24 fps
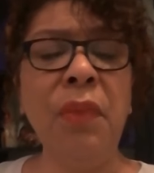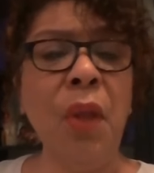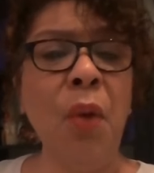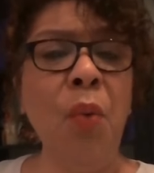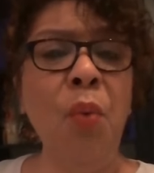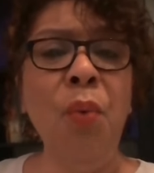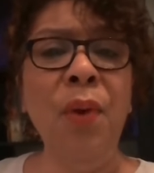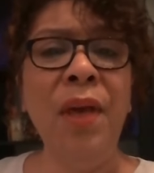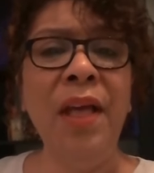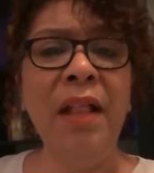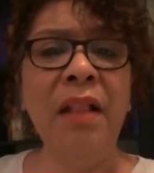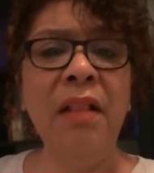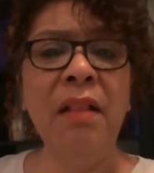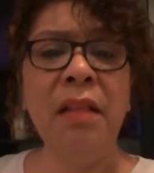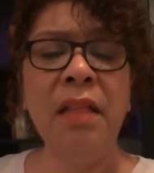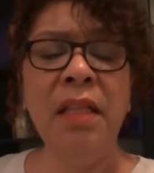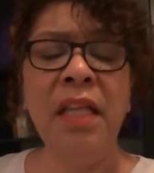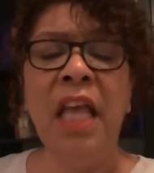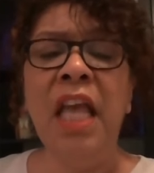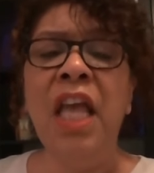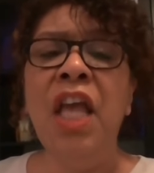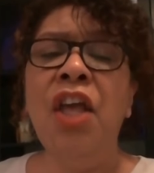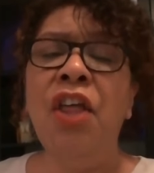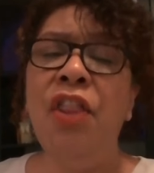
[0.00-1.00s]
Well,
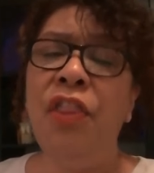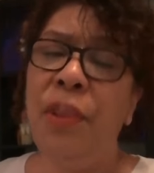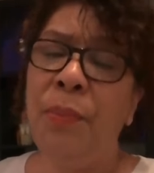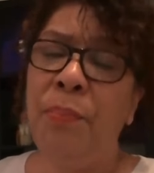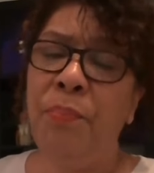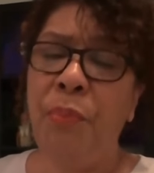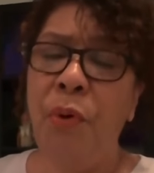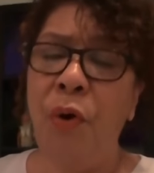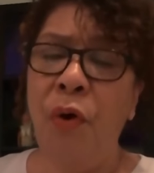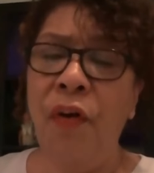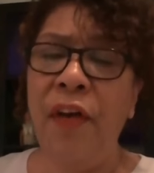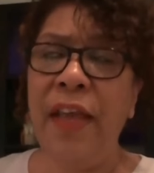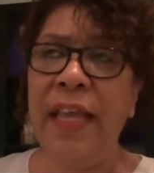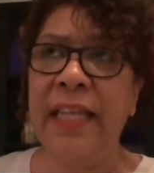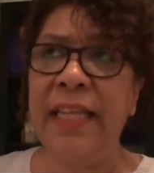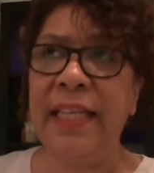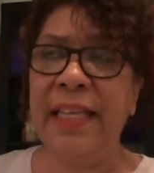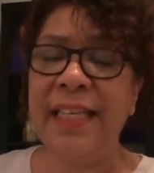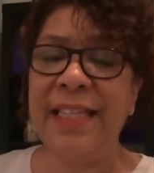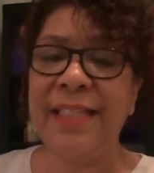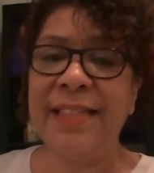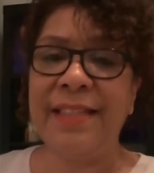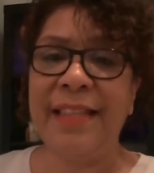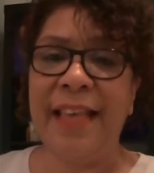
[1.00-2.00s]
the point
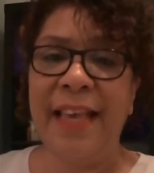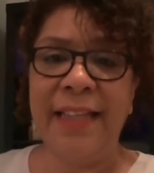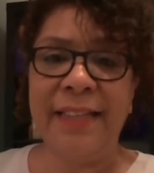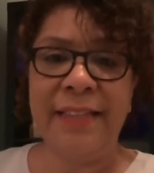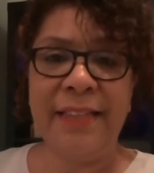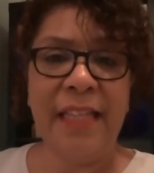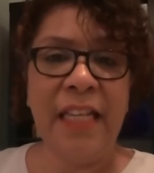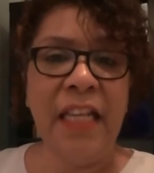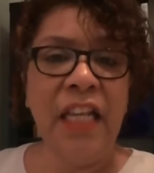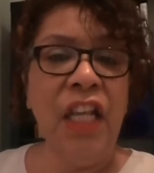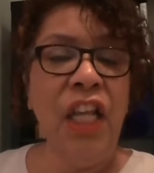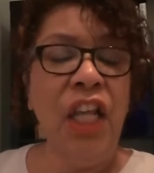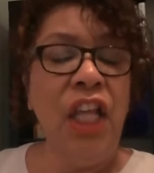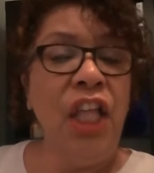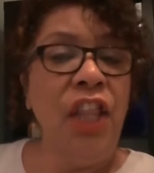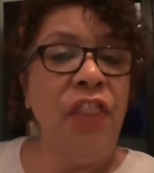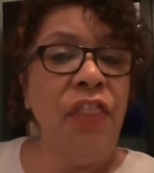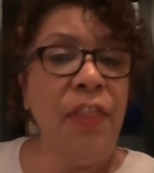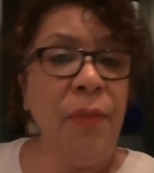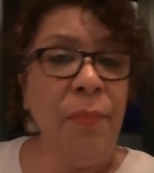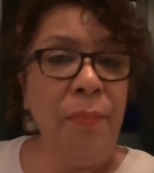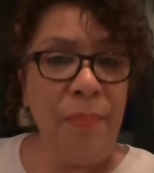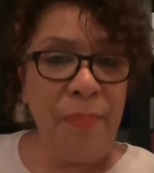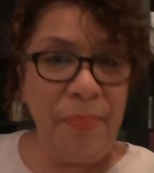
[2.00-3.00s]
is that
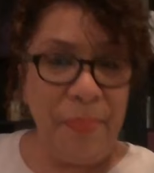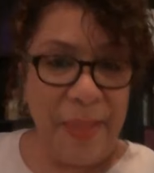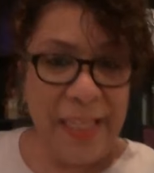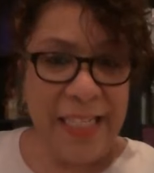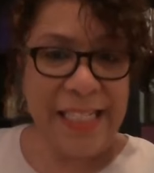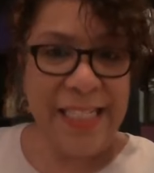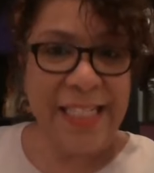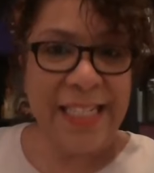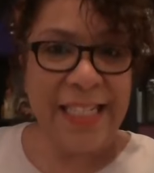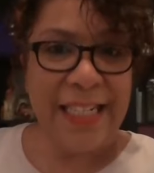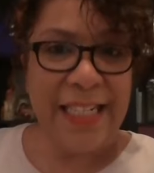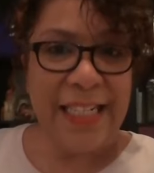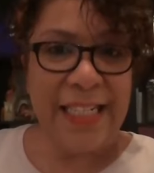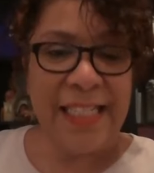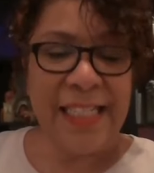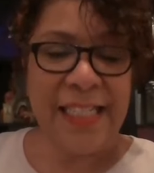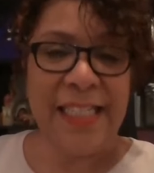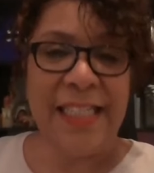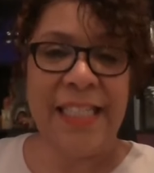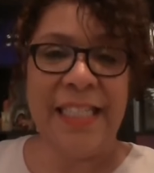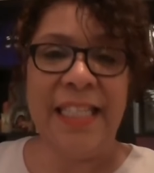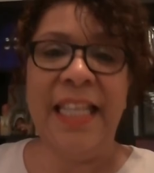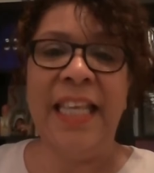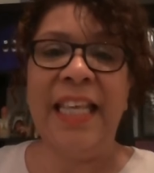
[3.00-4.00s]
the
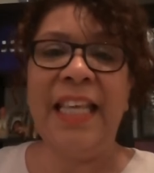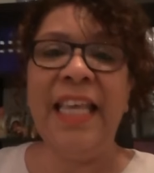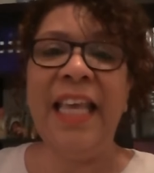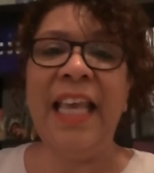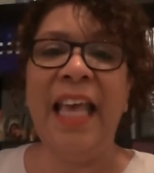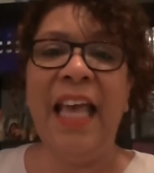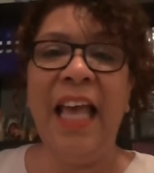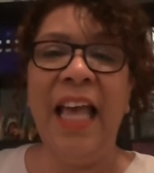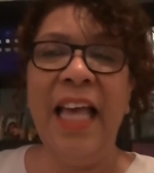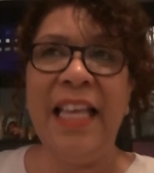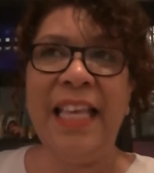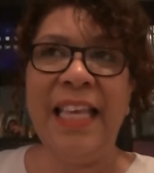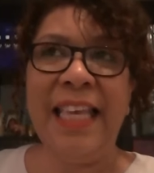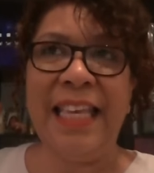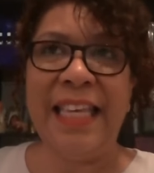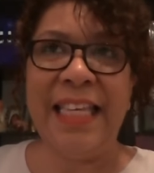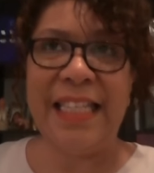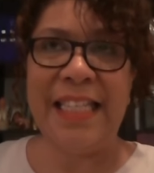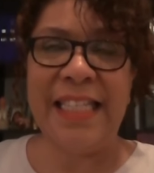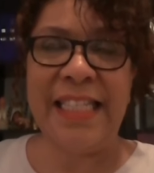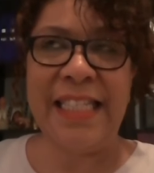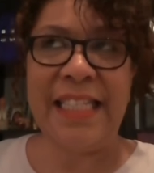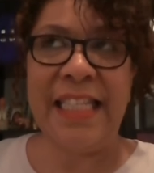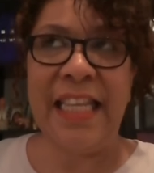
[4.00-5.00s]
business
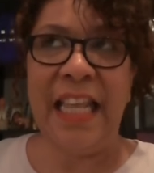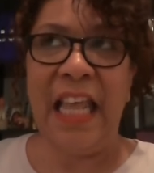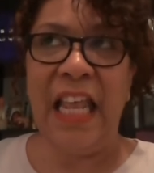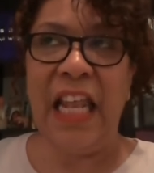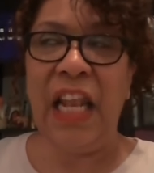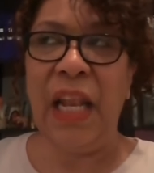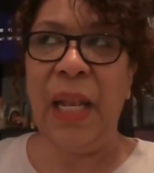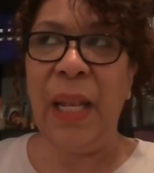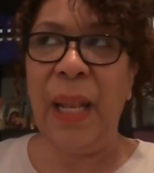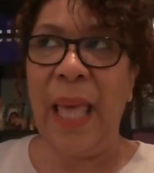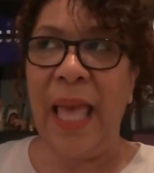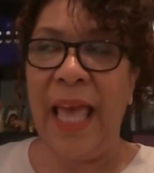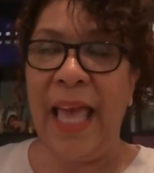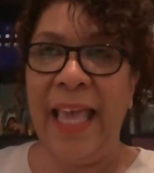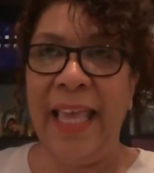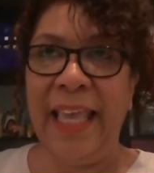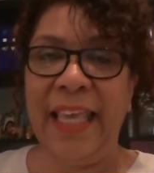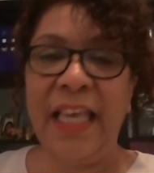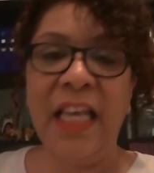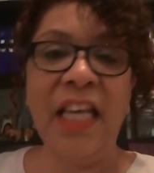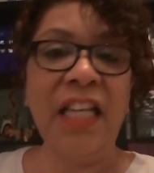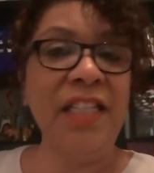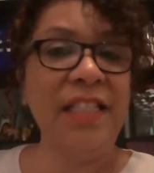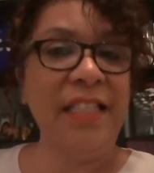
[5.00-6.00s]
is
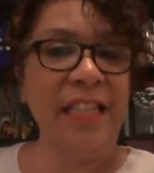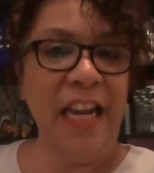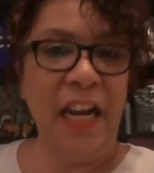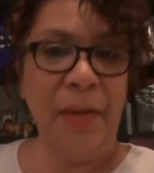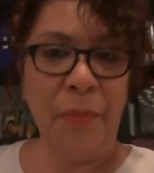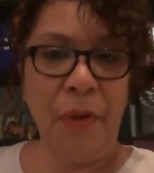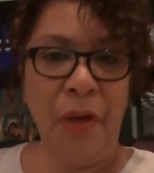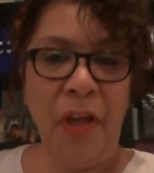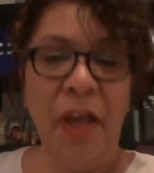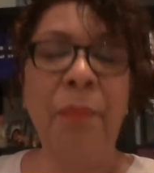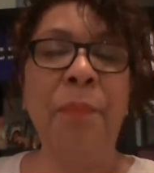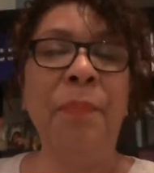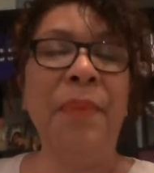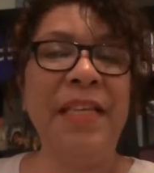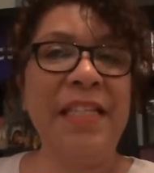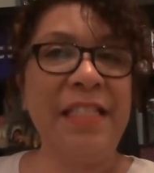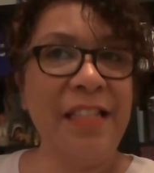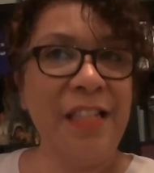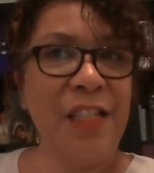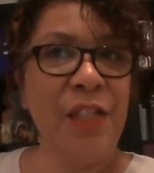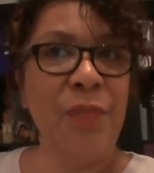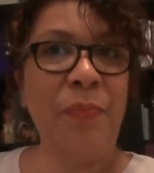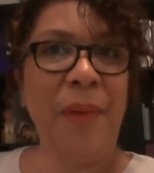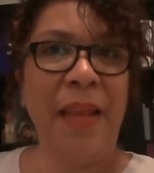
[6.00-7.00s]
like a
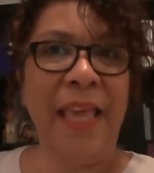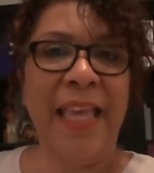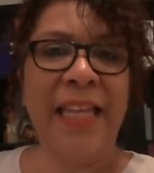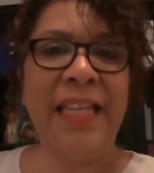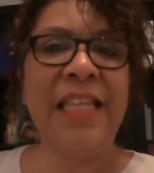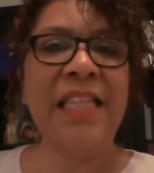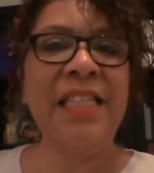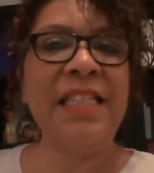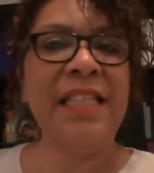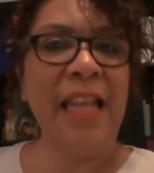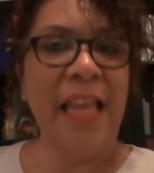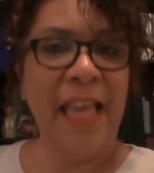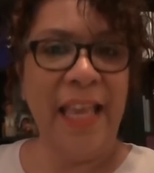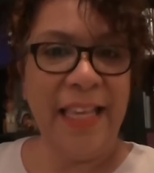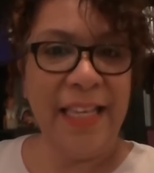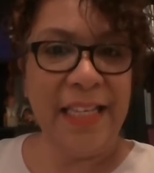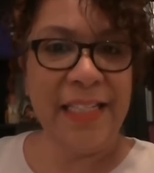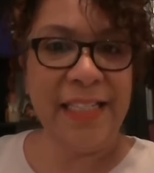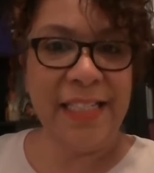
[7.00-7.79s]
business plan is like a